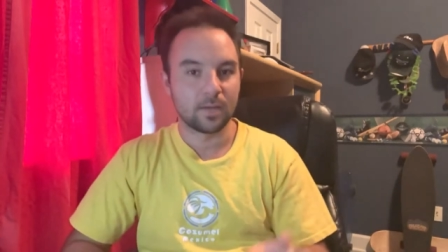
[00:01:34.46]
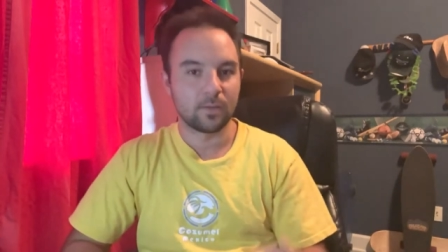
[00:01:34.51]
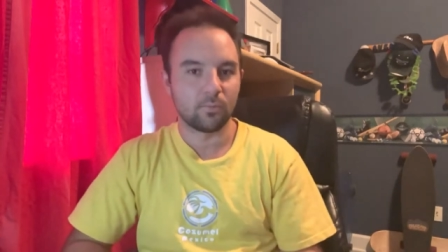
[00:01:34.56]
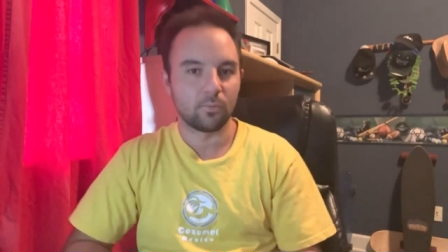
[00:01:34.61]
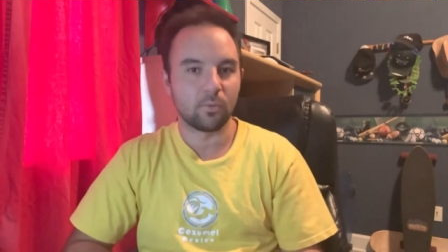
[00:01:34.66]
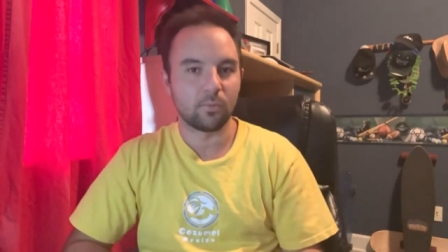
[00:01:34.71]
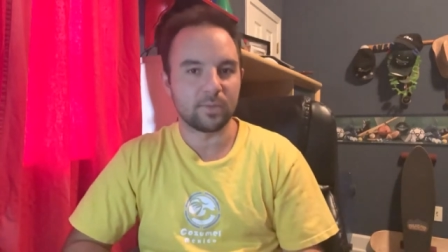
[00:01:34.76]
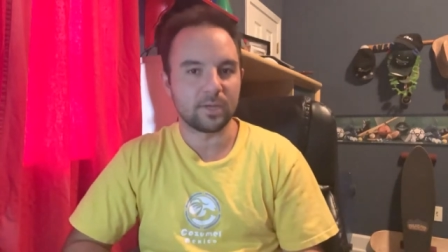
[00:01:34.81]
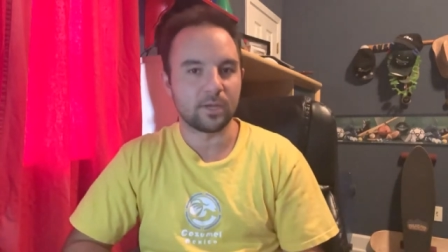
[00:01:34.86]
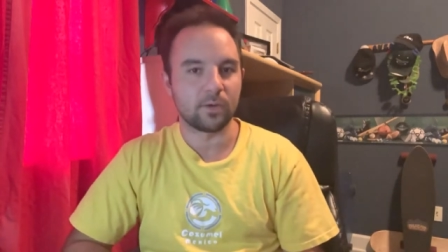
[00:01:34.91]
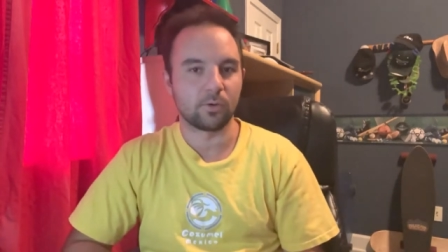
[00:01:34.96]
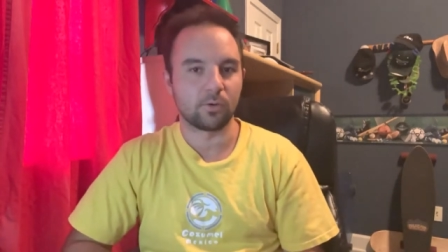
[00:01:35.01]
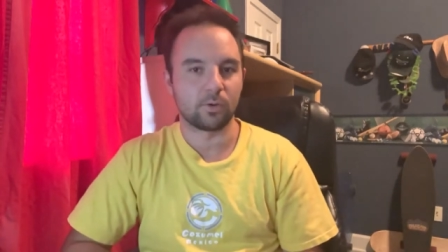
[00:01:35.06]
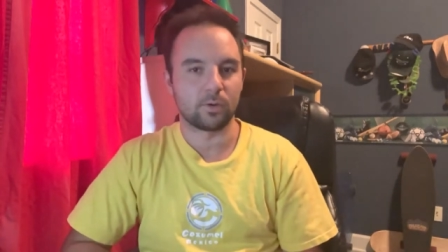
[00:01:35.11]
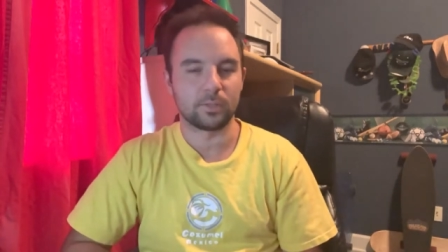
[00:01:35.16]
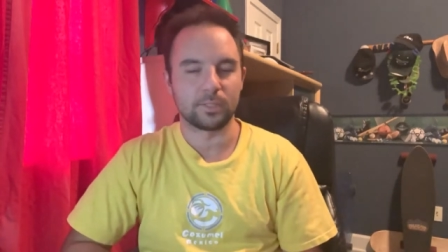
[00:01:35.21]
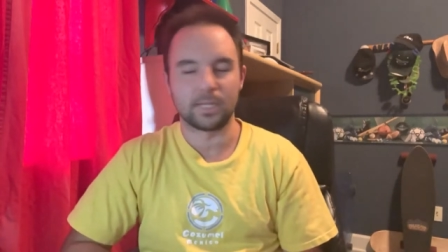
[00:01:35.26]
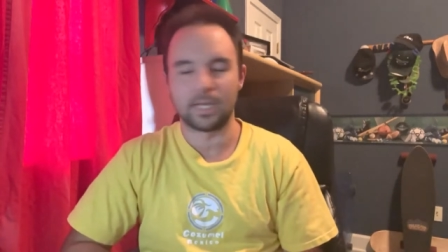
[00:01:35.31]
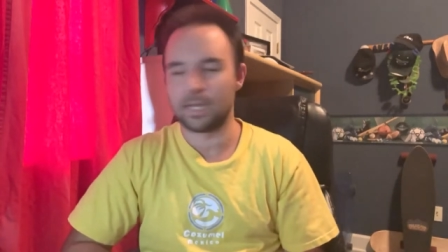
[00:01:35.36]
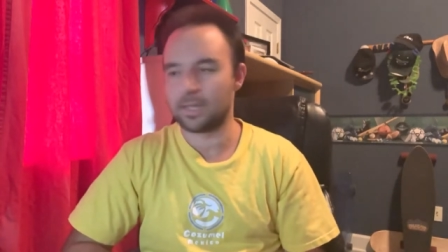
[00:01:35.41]
we'll be here
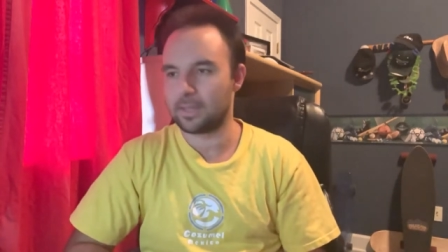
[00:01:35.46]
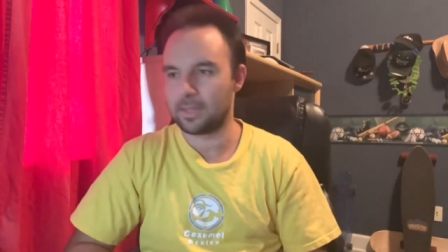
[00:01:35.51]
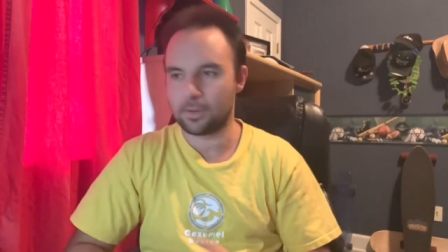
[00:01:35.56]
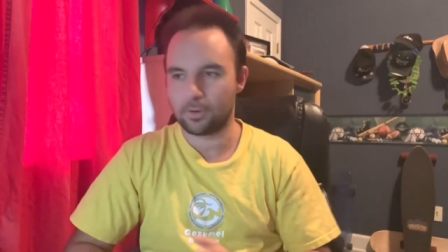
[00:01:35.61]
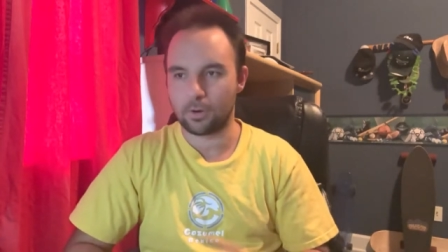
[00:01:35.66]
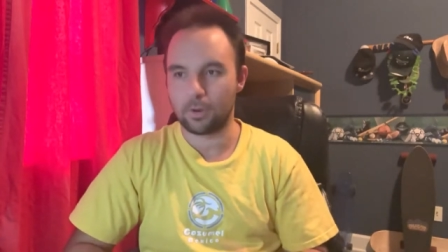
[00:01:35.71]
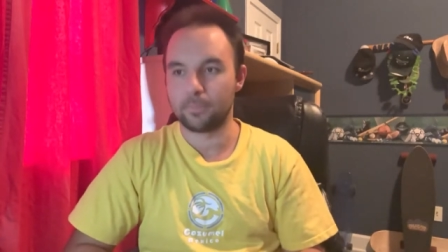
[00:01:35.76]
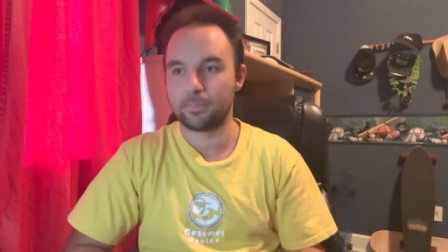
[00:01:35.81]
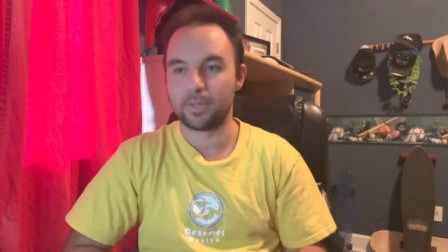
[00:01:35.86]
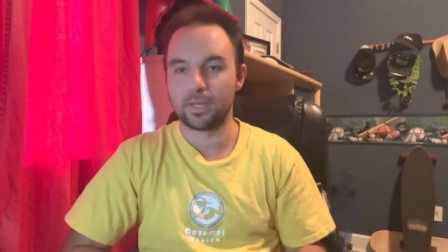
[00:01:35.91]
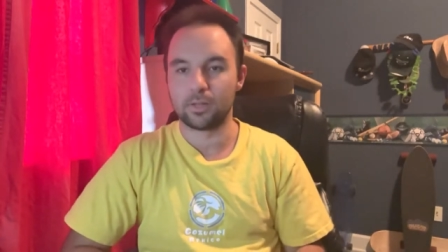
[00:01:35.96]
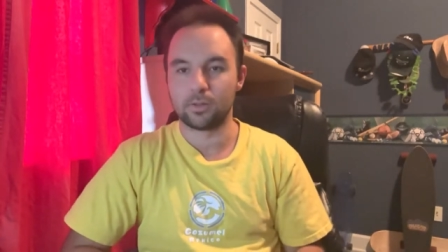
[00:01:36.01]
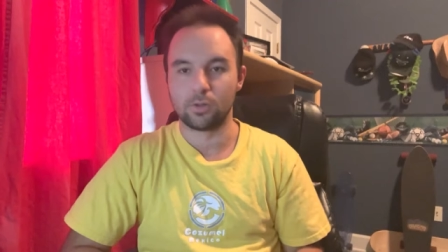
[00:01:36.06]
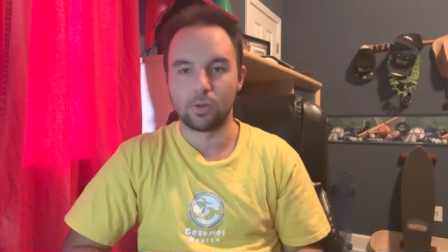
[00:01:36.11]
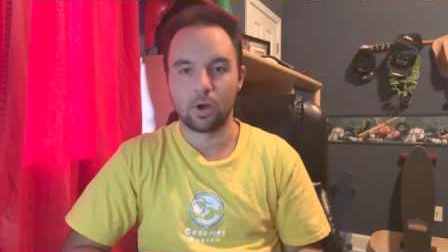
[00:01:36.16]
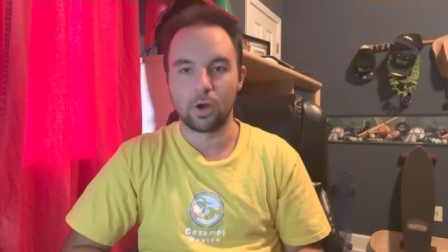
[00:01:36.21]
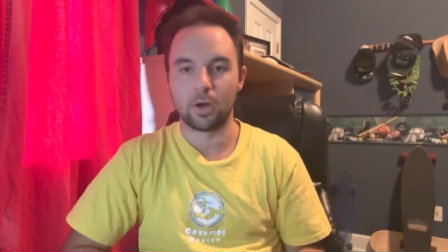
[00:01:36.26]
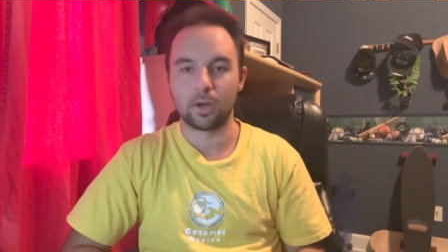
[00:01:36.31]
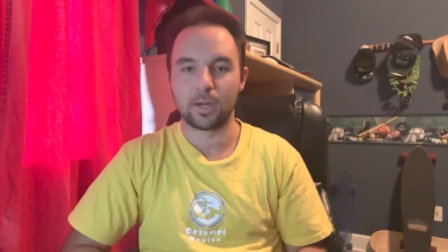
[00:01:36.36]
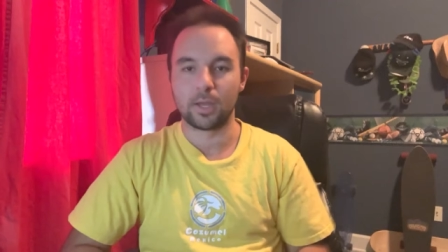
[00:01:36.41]
all day. They are a bit
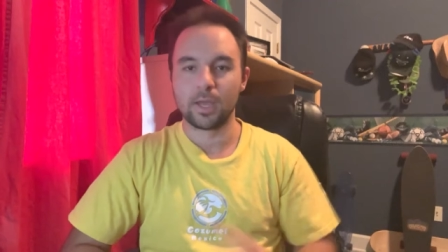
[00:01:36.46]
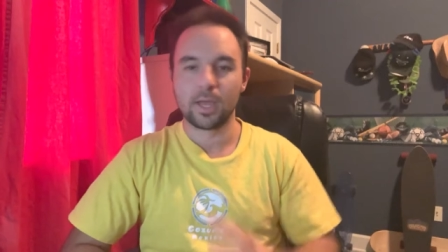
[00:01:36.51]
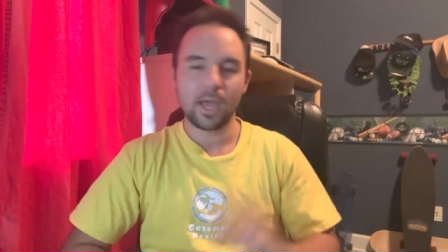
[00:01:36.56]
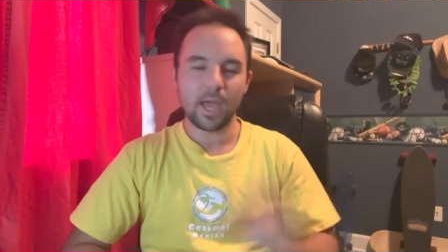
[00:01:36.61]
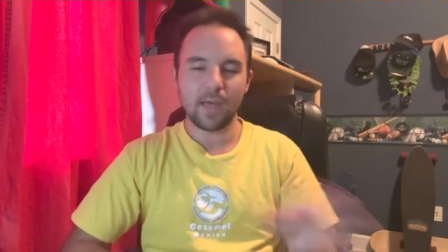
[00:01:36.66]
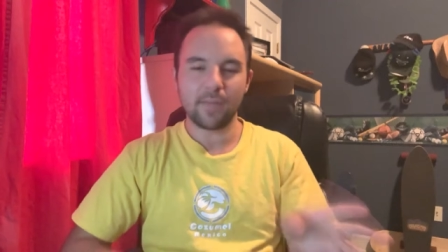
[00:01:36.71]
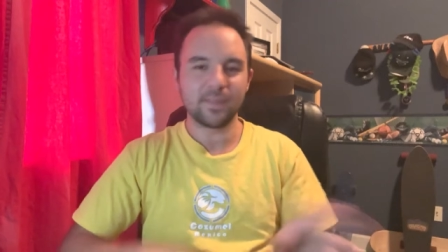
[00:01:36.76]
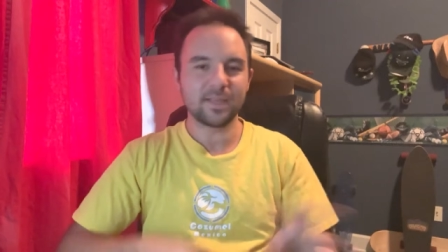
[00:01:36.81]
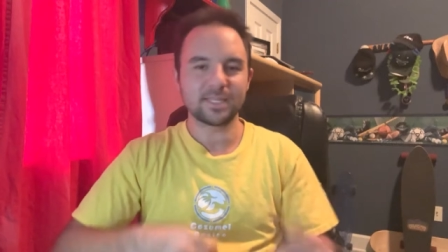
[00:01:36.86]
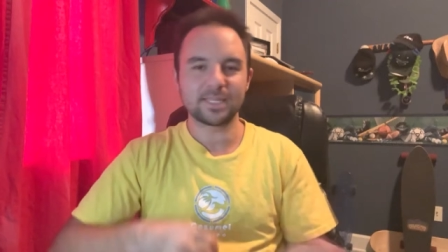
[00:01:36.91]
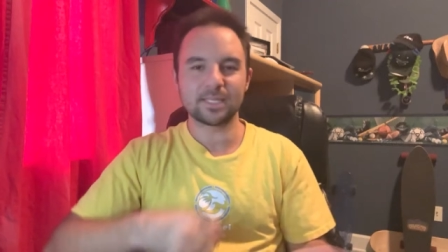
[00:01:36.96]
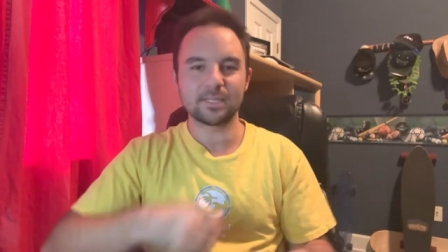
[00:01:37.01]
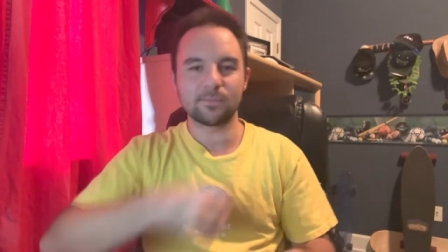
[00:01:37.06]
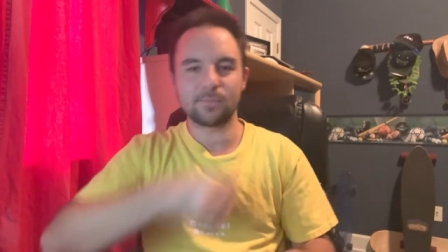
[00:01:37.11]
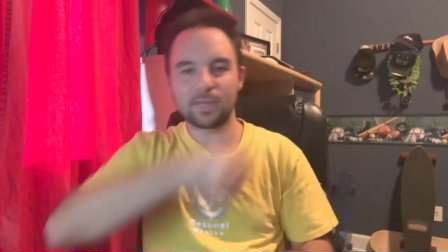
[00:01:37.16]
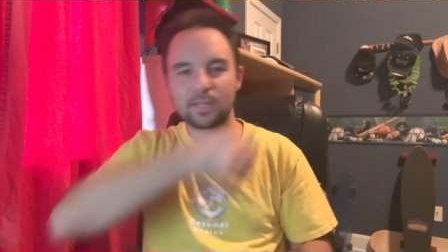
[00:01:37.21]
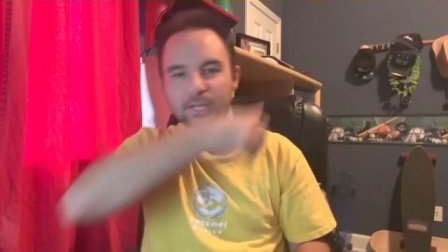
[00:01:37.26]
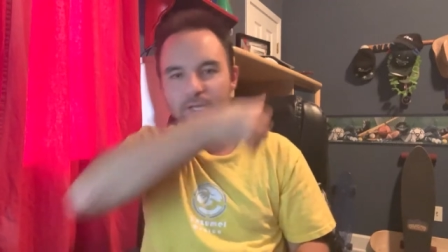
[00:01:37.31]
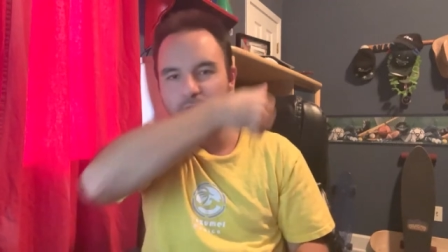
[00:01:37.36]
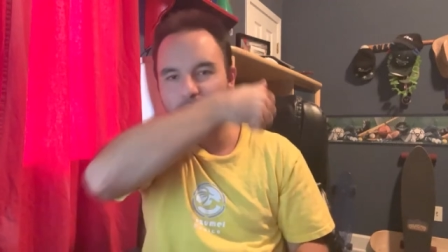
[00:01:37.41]
long. And this isn't
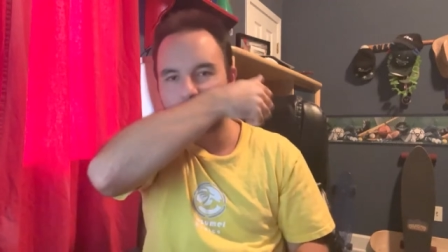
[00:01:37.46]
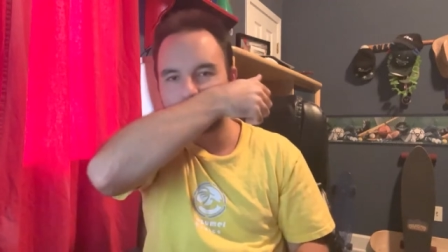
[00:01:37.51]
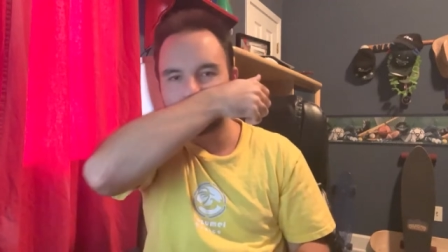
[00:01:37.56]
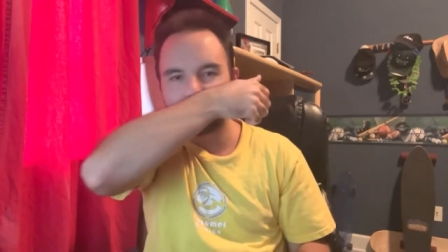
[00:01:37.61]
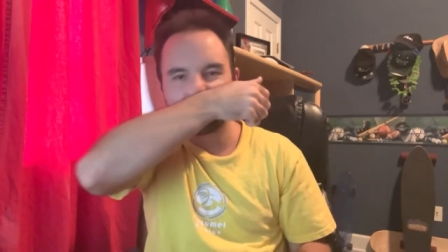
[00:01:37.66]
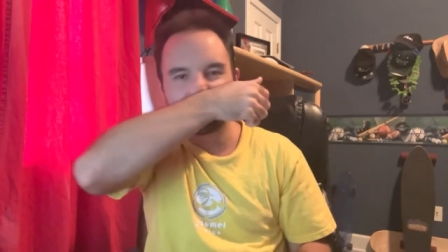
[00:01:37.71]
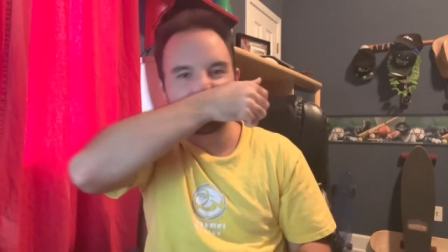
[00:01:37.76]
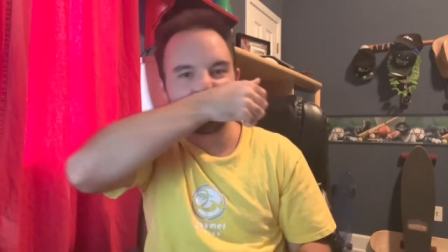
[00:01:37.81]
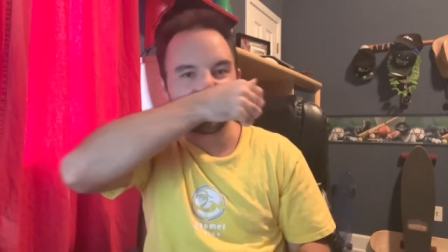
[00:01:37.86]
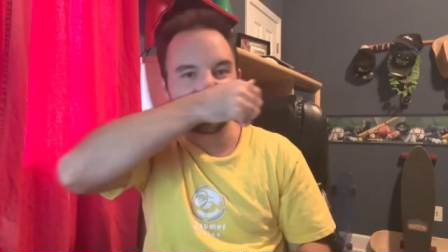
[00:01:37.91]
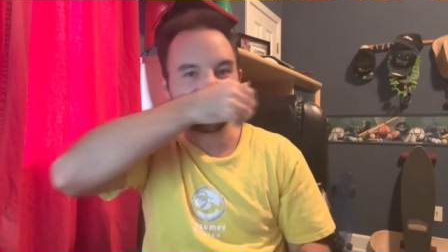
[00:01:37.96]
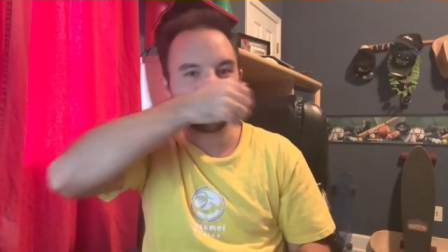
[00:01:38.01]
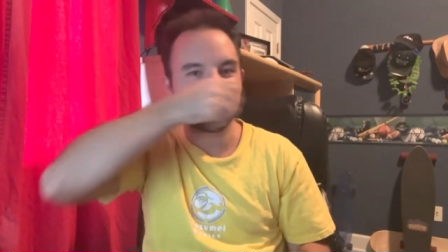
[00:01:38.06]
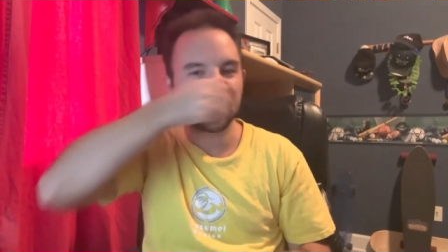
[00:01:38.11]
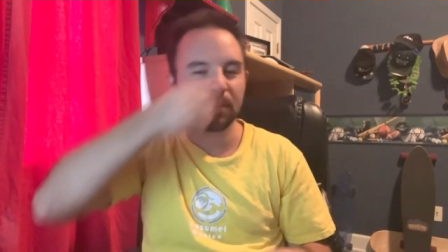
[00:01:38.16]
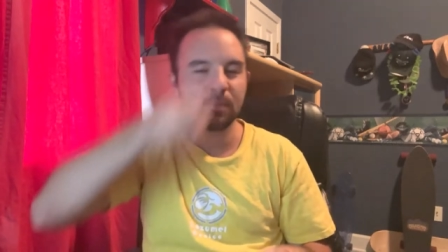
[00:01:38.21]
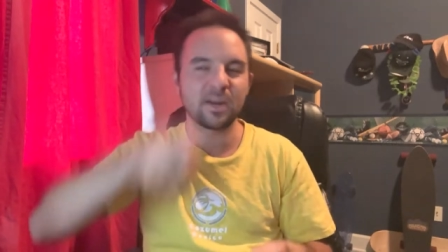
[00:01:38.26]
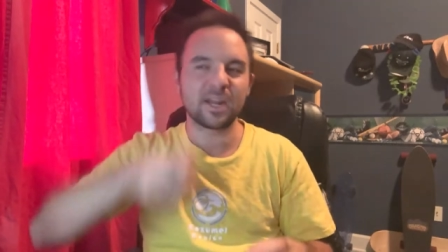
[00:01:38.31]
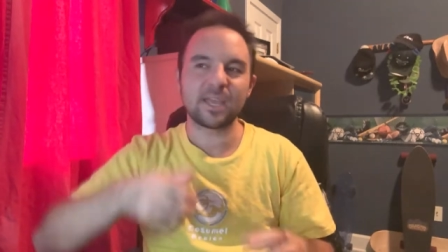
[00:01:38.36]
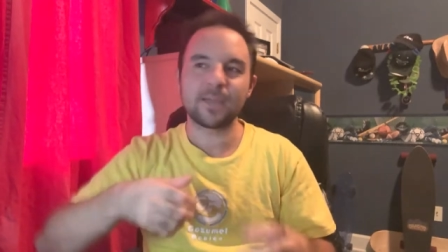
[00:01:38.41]
me like trying to make fun of
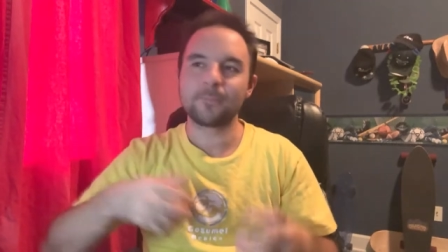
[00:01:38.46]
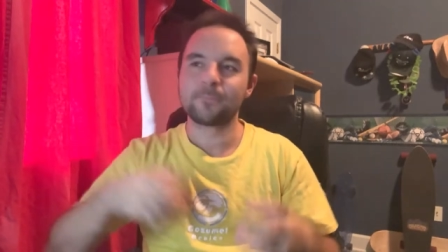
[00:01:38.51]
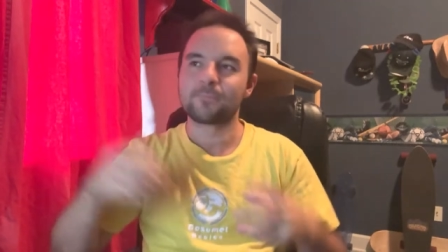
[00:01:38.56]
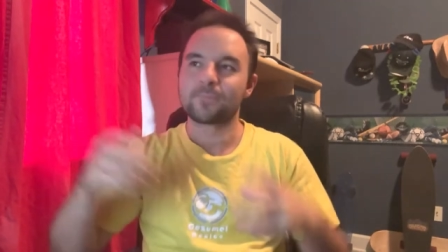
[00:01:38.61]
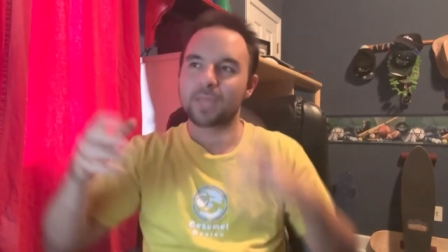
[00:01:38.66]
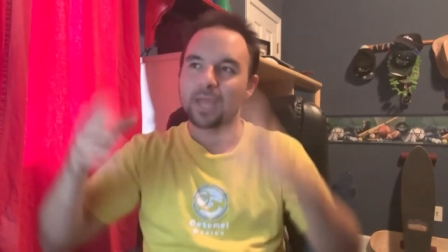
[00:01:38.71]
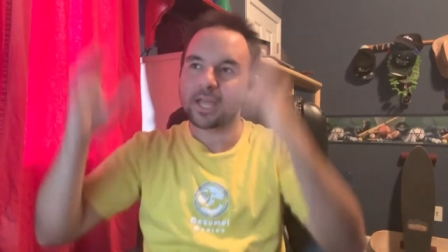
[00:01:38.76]
anybody.